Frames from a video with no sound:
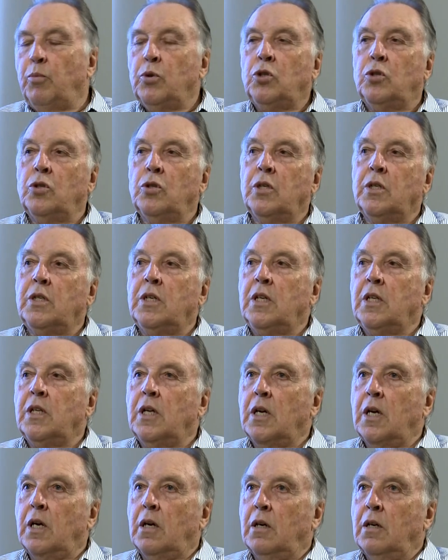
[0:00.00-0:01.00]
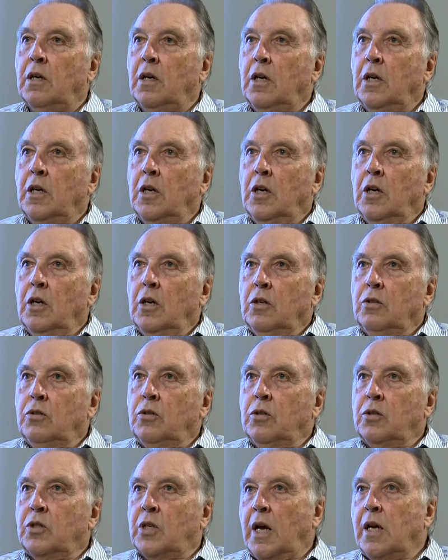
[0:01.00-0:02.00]
opportunity there
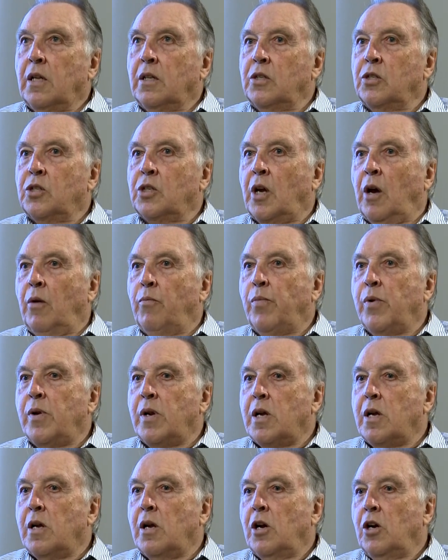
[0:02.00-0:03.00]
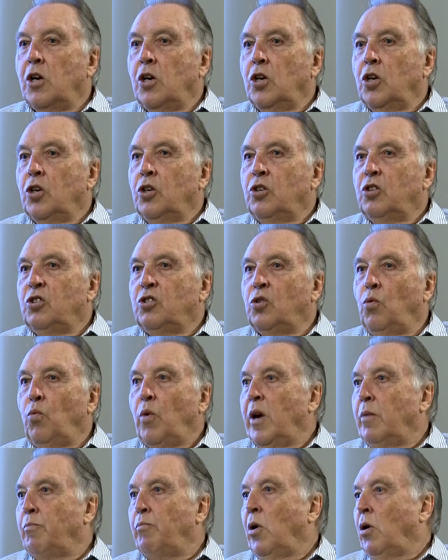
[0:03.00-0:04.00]
to take this company to
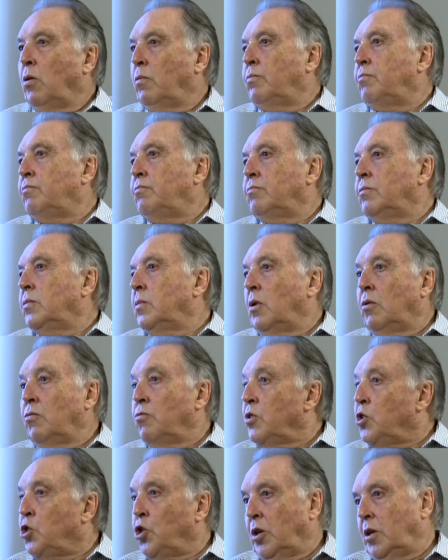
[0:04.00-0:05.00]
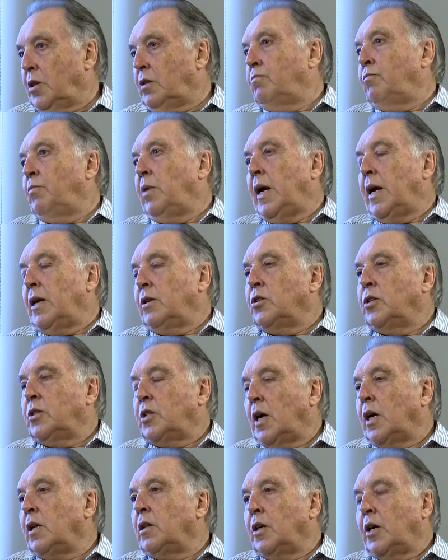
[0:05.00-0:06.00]
where Bob originally planned to
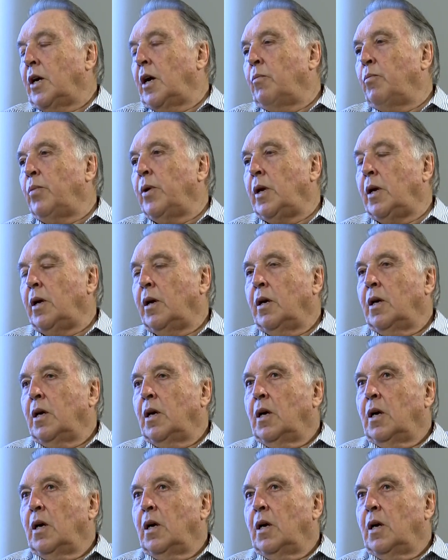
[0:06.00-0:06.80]
take the company.